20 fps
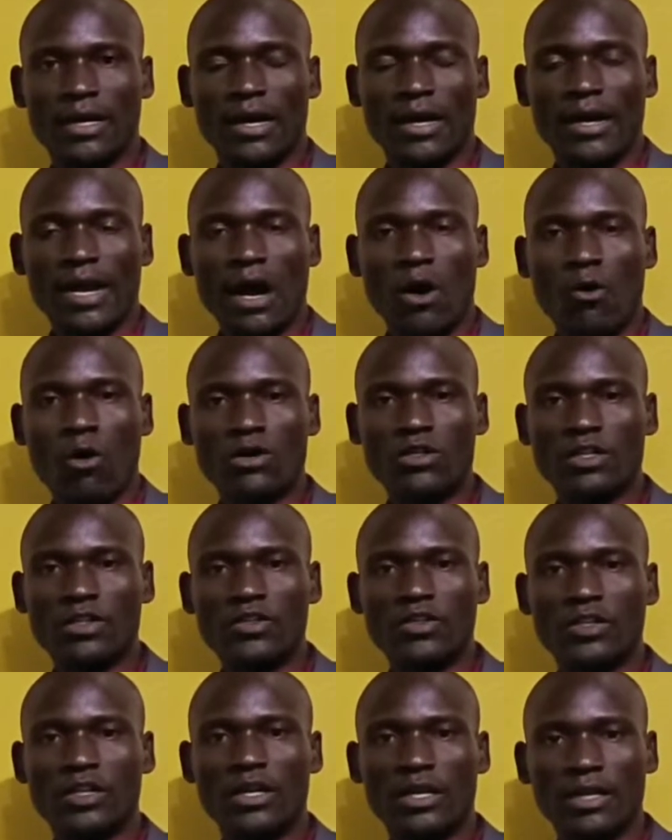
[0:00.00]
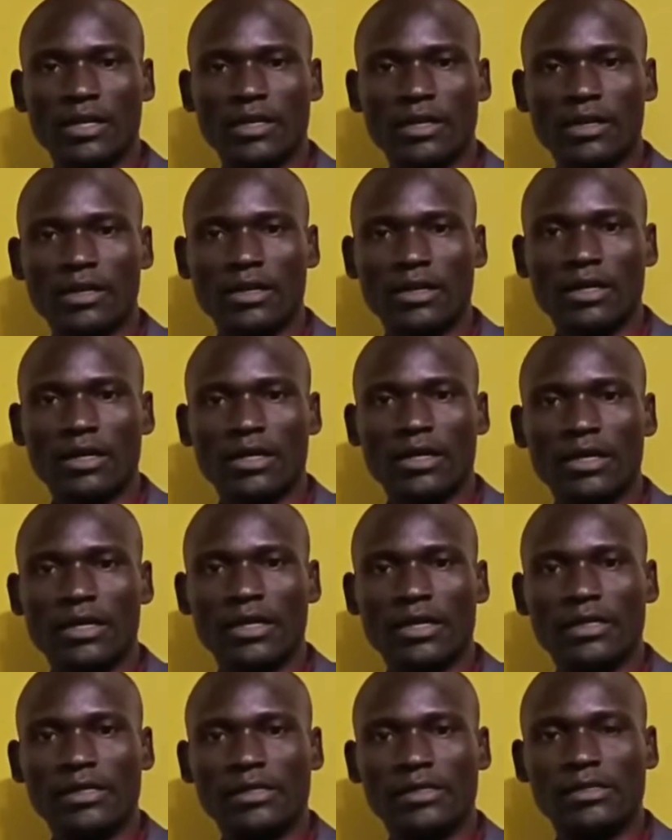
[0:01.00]
Now, water drilling
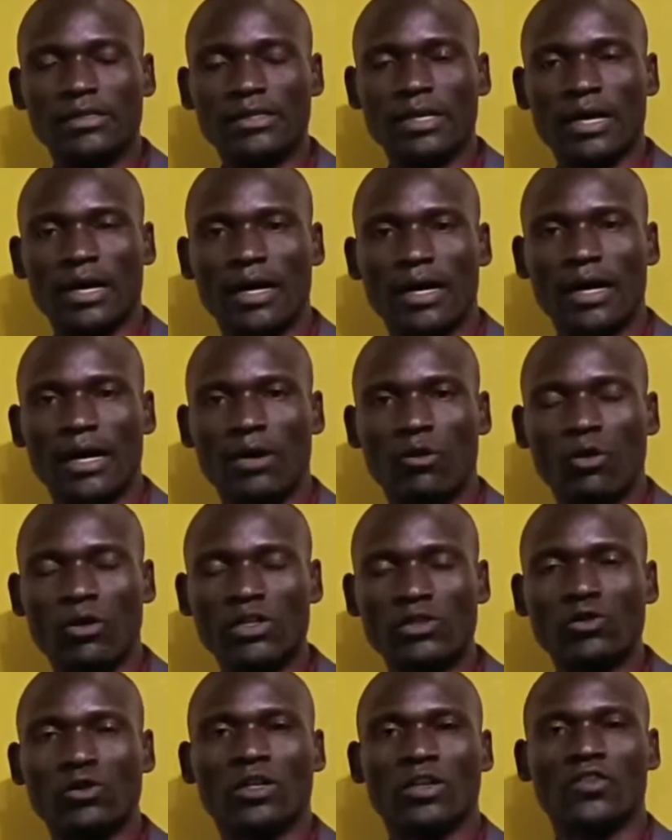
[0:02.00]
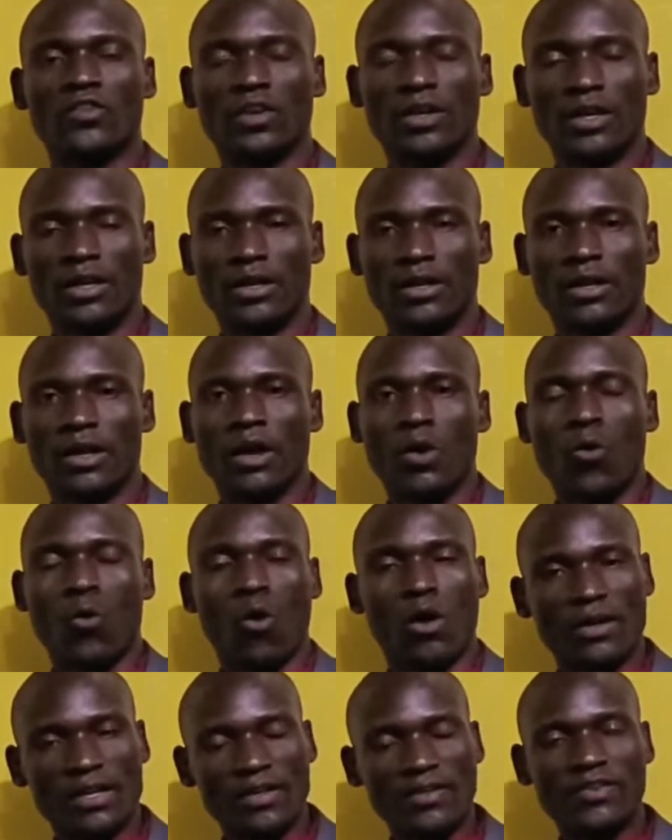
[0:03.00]
is uh, what is water drilling?
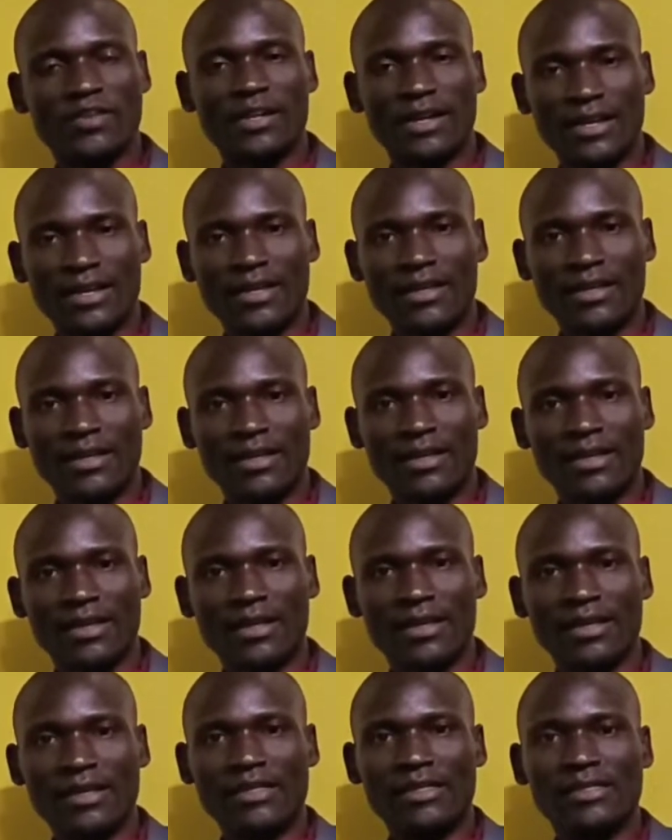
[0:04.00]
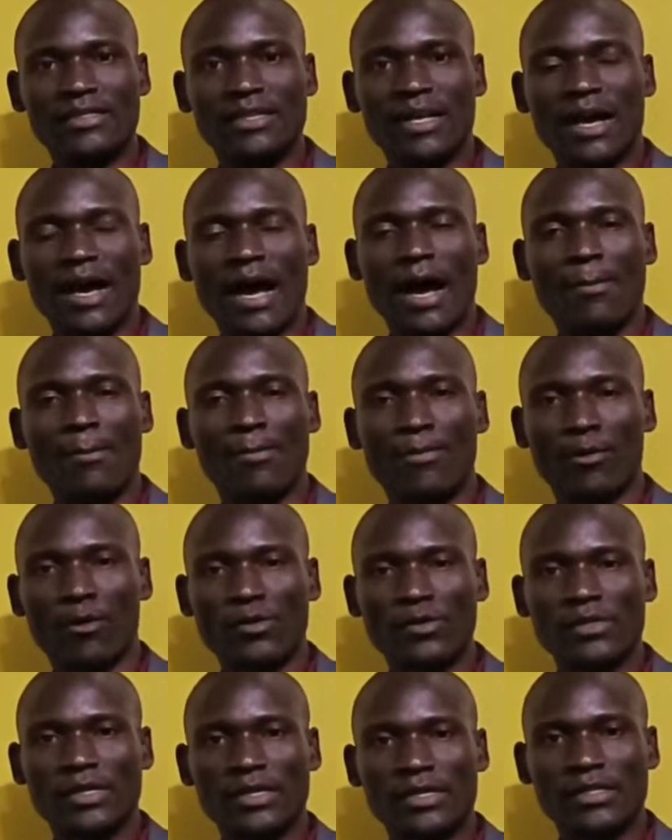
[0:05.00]
Water drilling is uh, a
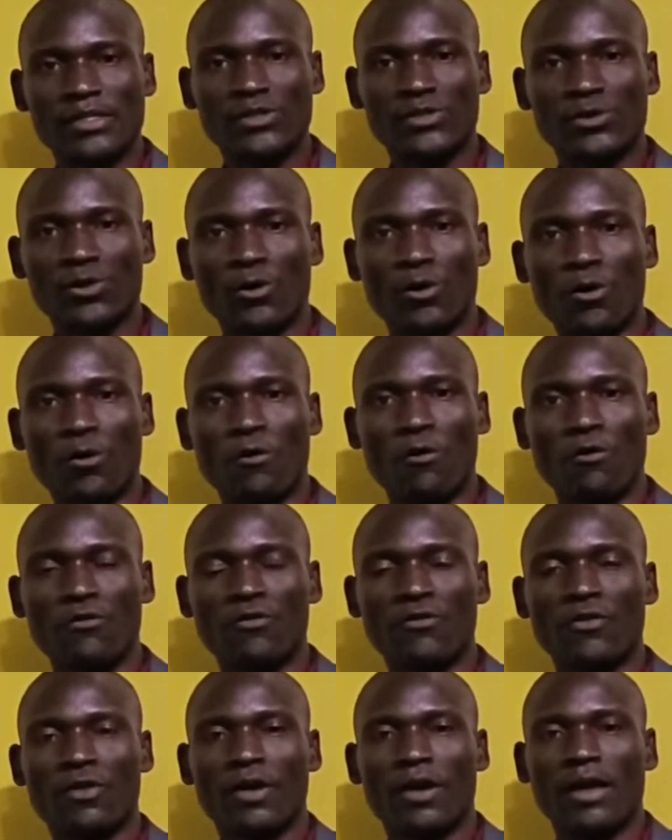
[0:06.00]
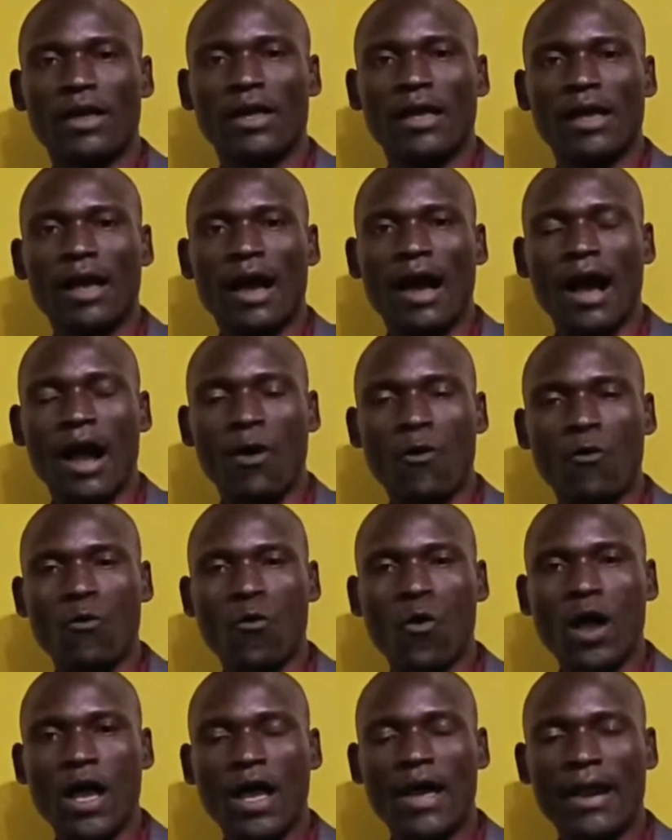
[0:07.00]
process of
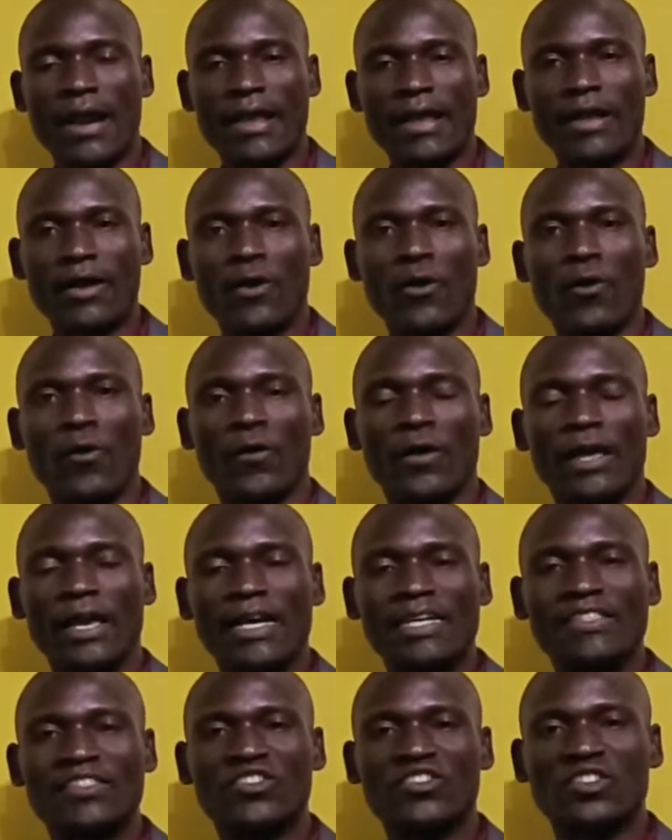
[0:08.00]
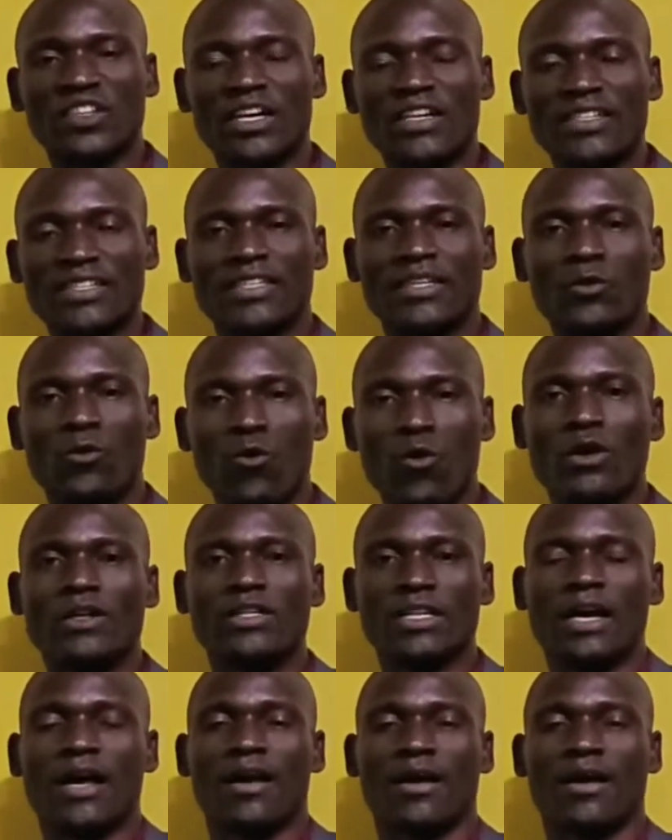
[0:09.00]
acquiring or extracting water